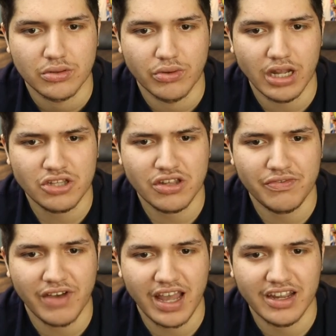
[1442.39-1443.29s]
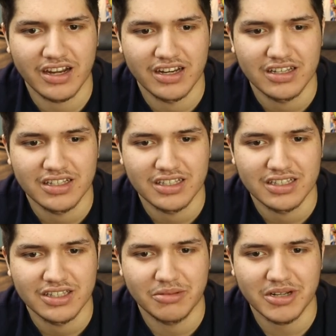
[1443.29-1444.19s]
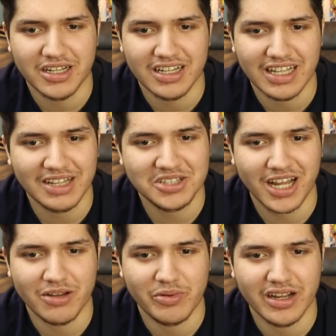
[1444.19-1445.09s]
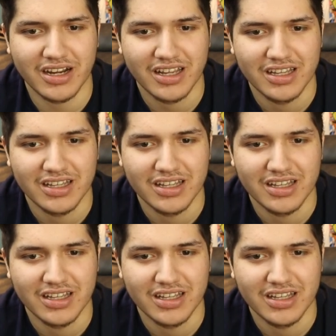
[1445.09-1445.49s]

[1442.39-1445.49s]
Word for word: Why is she fired? Nobody, that's kind of weird.